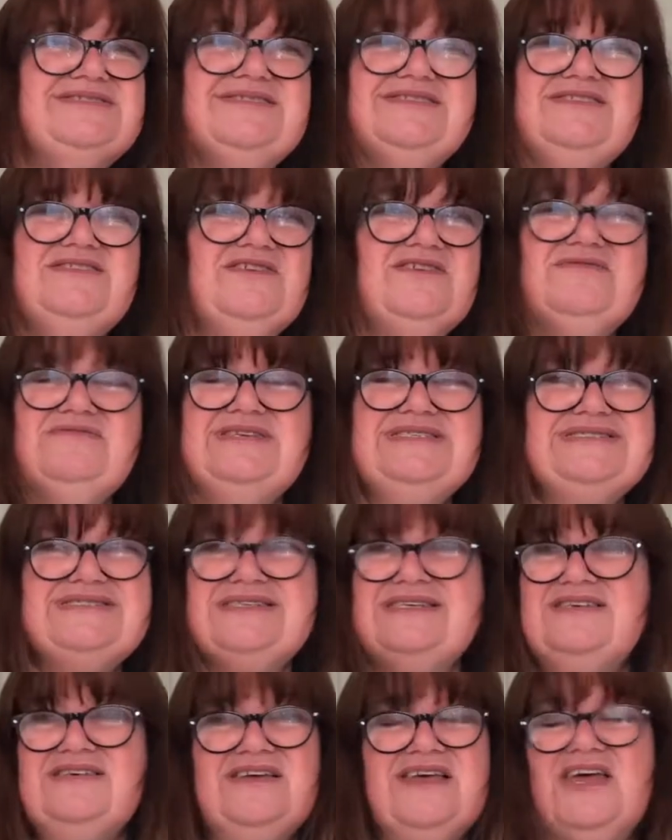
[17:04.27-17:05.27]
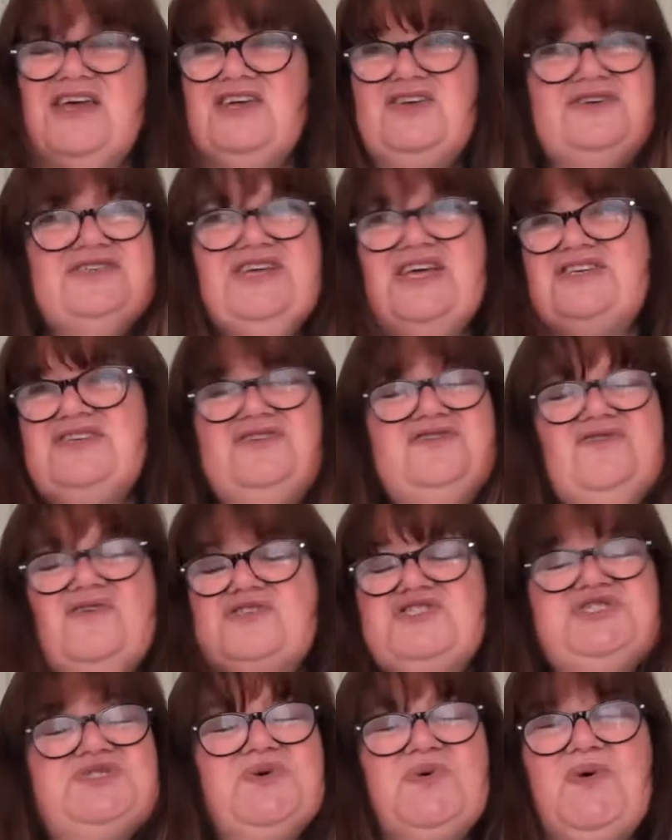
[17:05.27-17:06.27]
you know, you're not
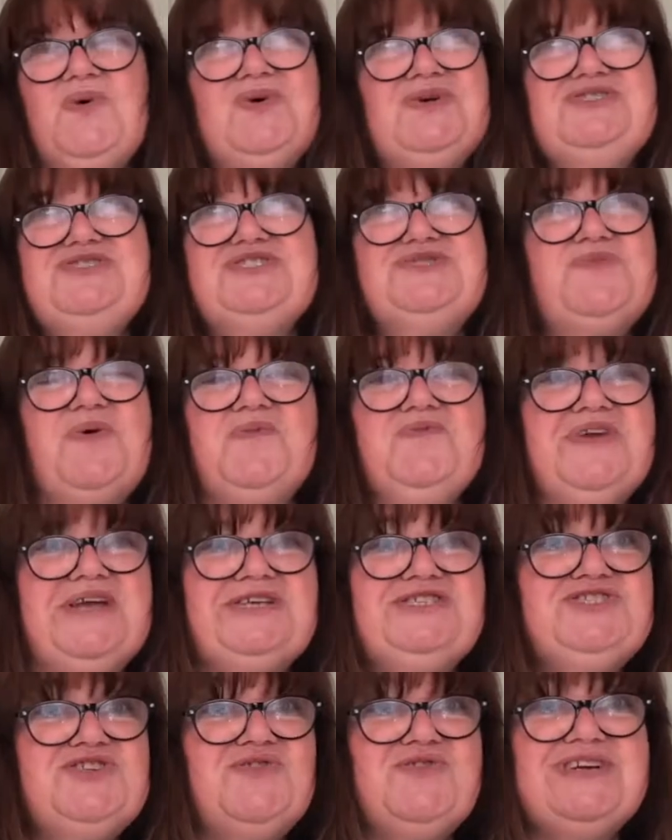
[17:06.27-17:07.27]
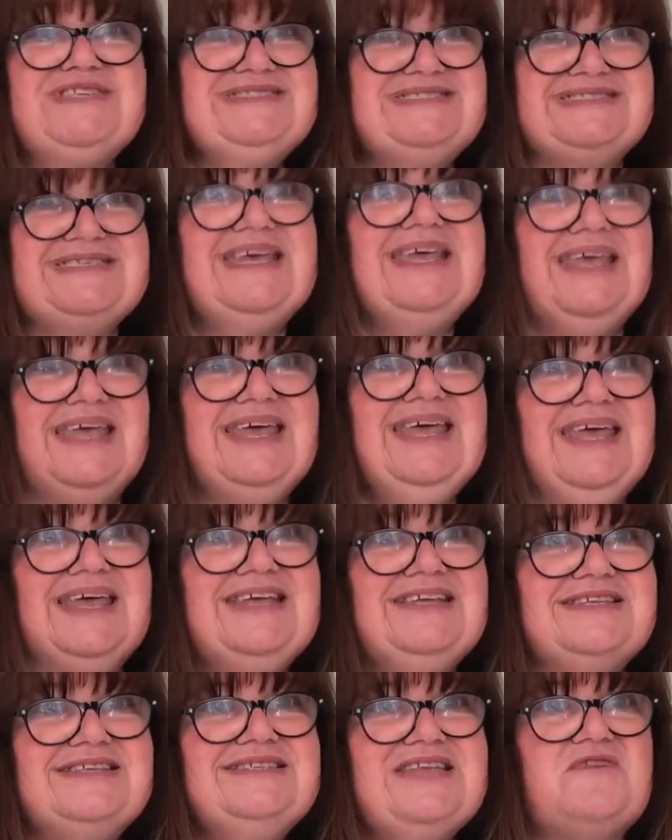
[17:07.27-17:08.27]
sure, you just want reassurance.
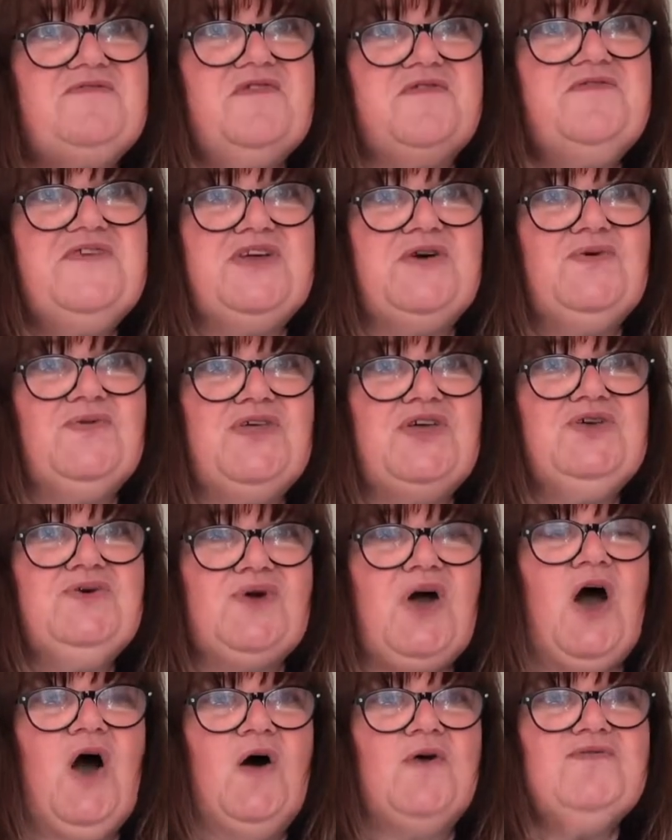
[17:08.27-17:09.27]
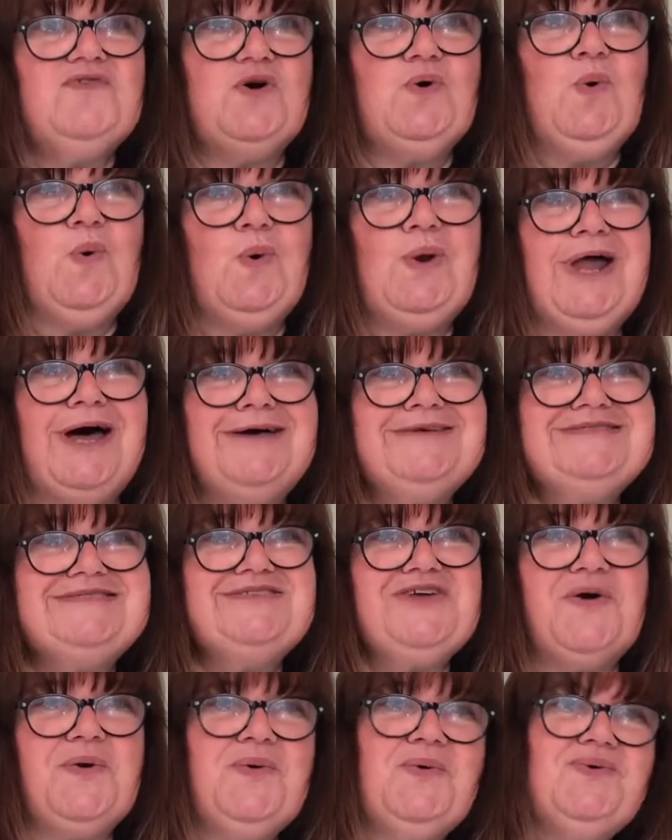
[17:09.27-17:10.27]
Never feel that you can't call us,
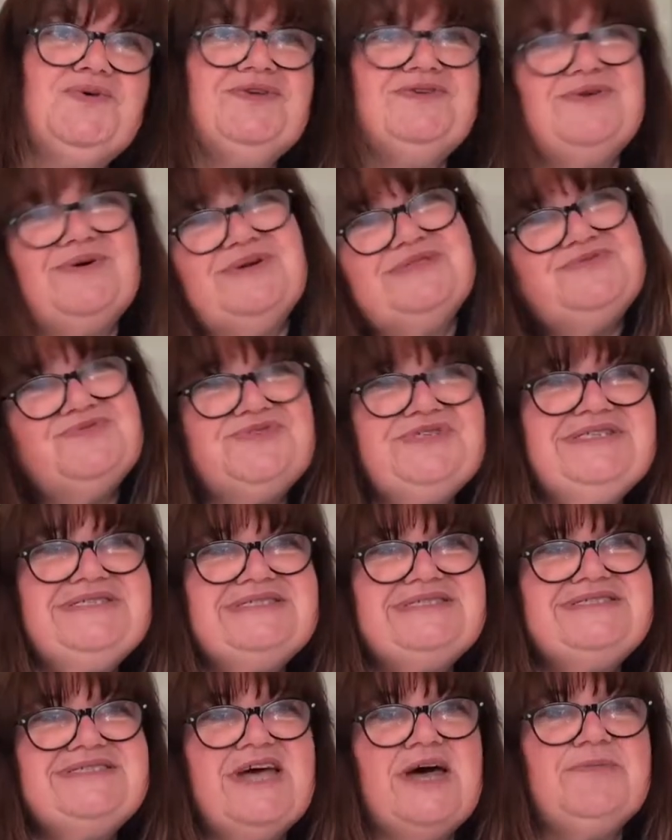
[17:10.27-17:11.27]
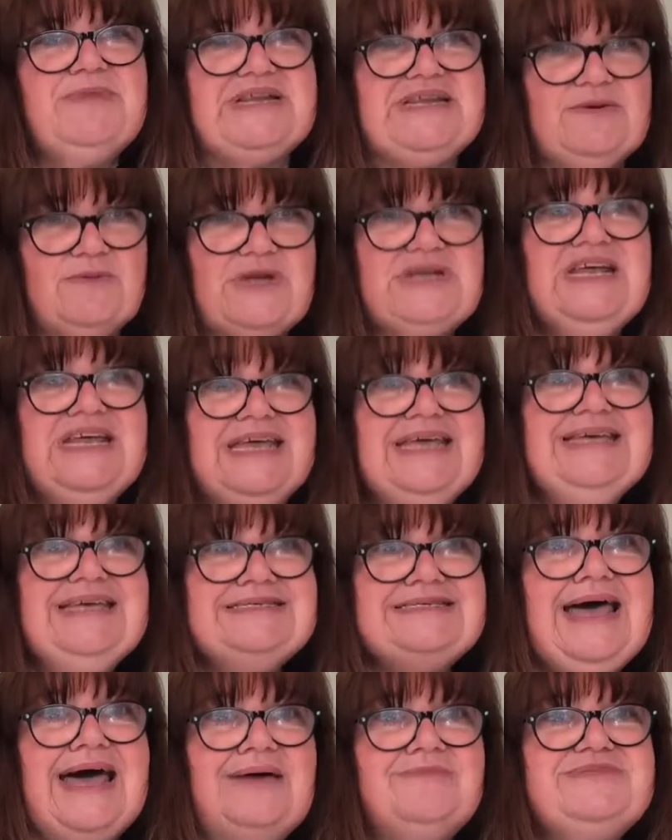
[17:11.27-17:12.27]
you know, I don't want to disturb anyone. It's
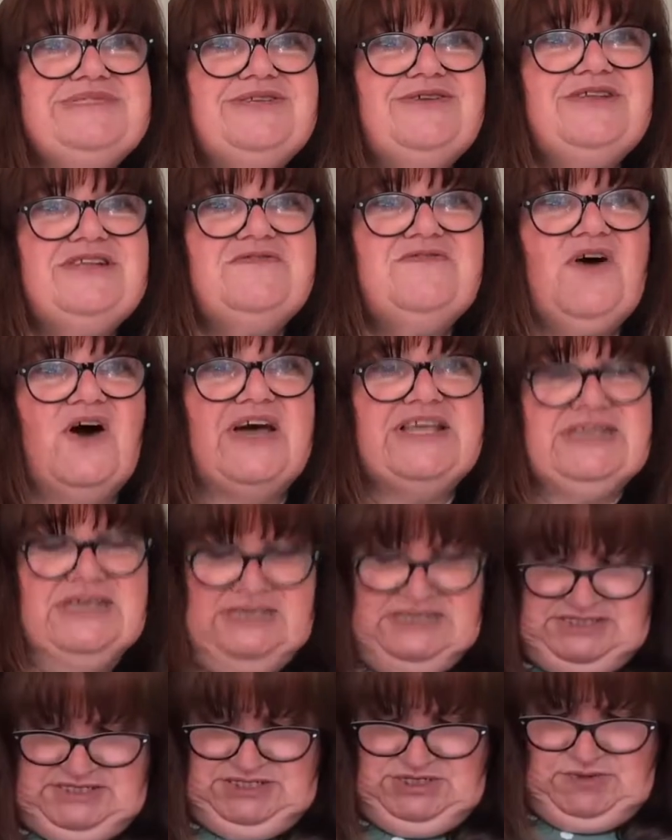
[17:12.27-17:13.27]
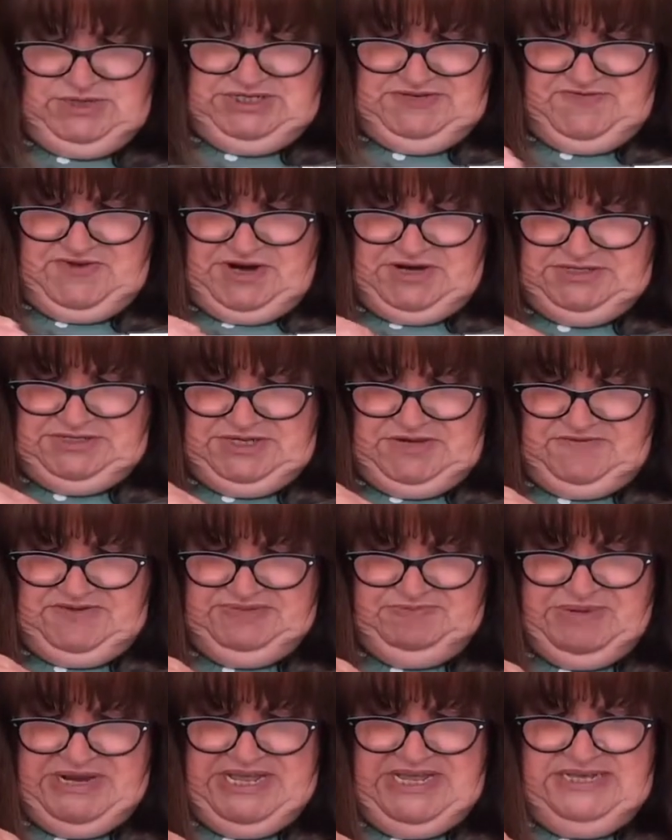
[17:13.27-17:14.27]
absolutely fine. It's a 24-hour service.
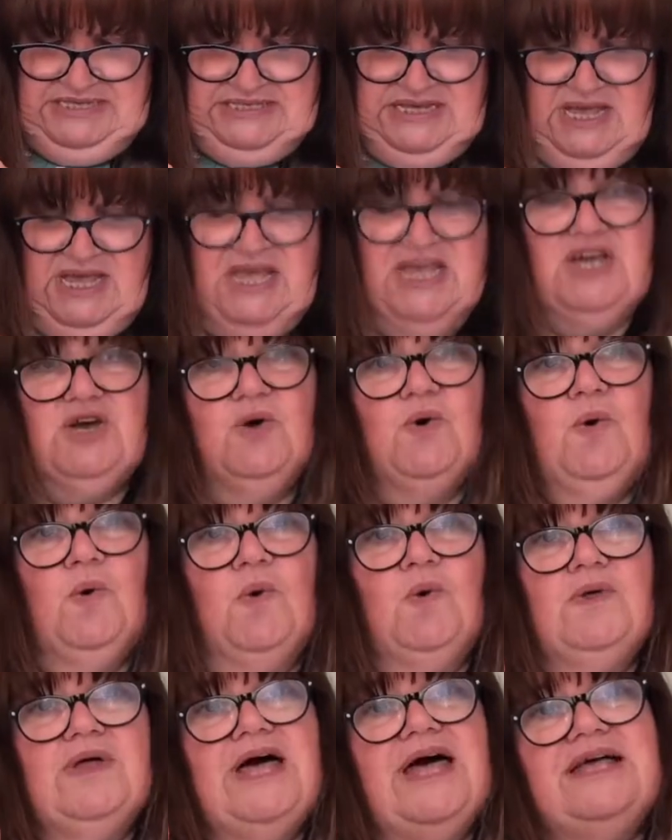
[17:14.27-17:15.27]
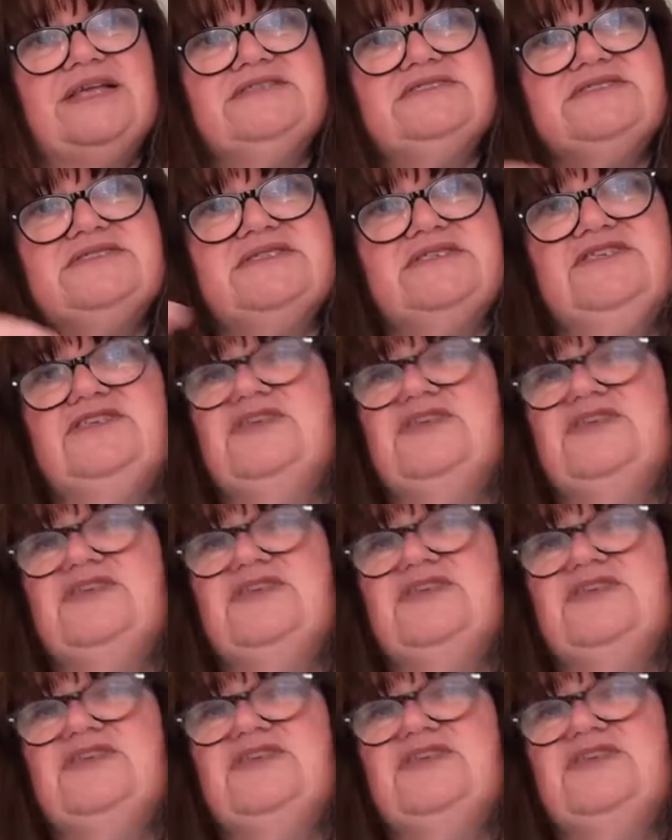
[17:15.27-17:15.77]
Please call, and, you know,